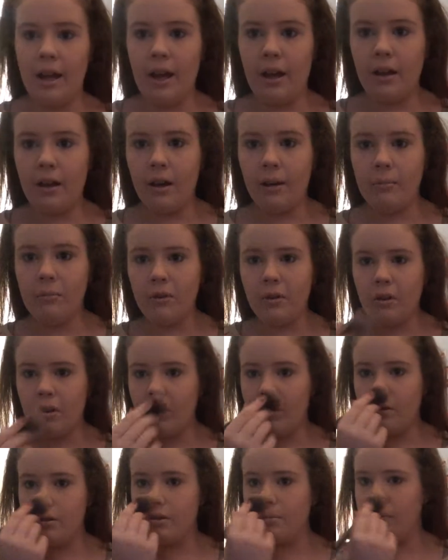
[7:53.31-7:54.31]
yeah, I'm not going to
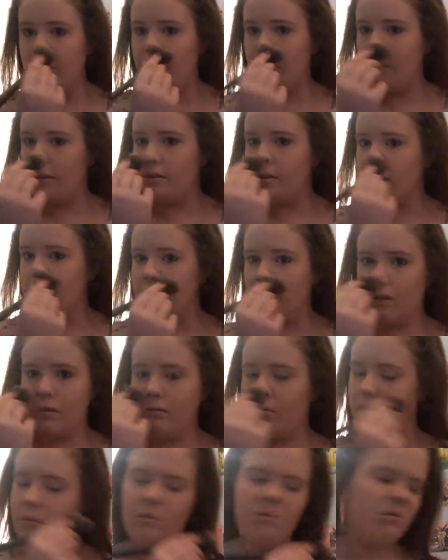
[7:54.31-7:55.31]
contour my nose, as I
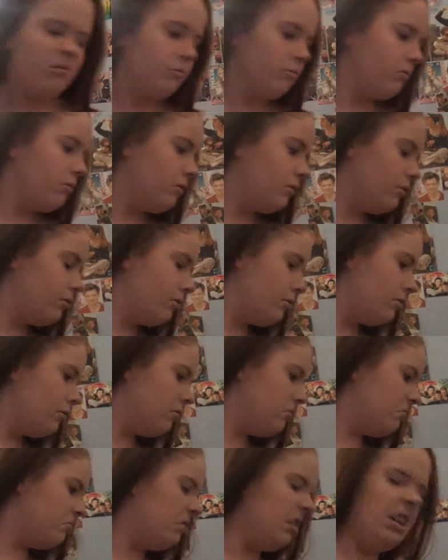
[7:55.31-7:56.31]
don't
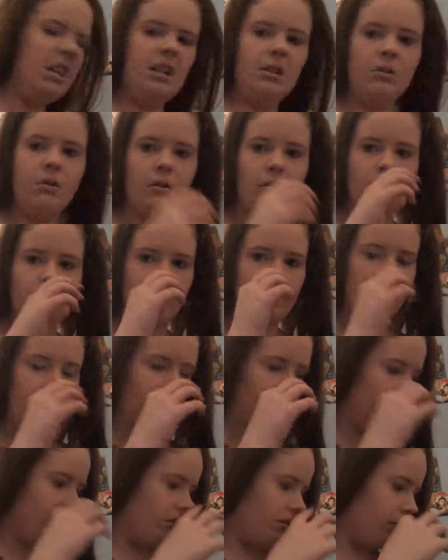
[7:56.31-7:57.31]
really contour my
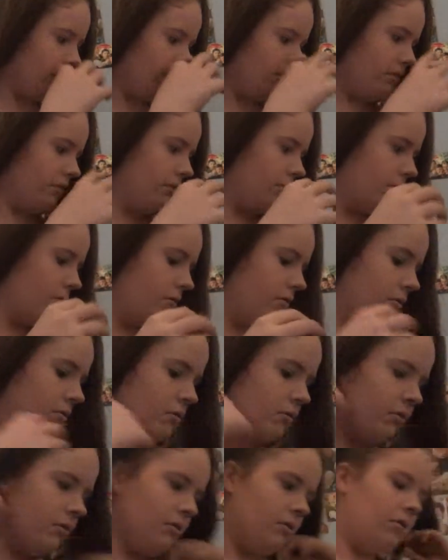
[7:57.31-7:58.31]
nose.
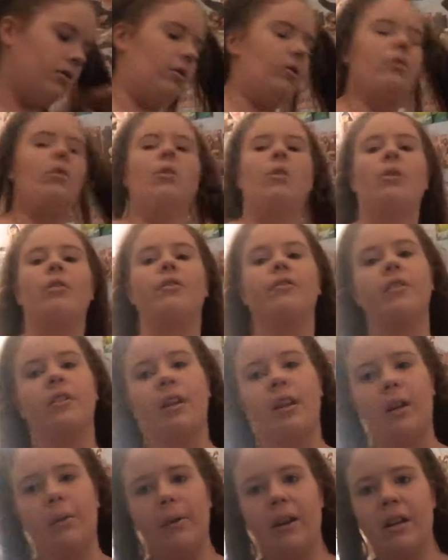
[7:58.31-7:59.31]
Not often
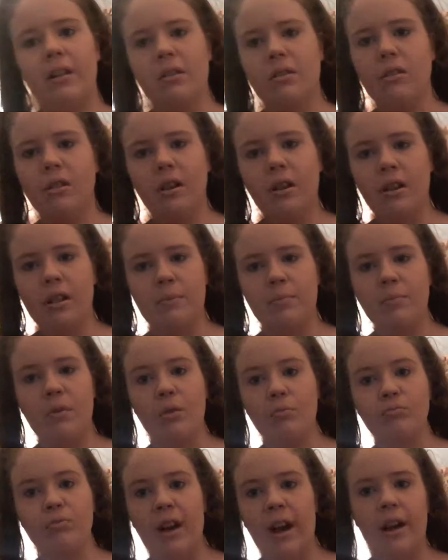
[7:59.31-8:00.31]
anyway, it's
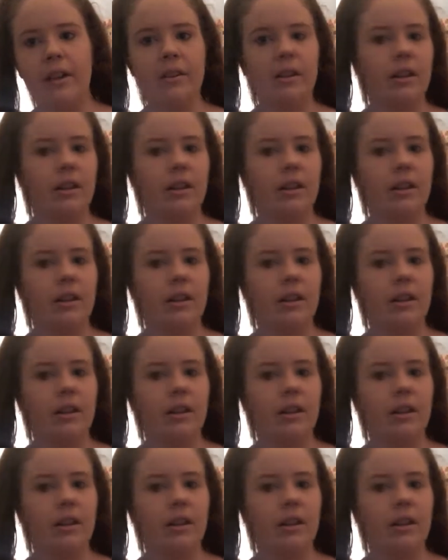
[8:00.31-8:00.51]
a rare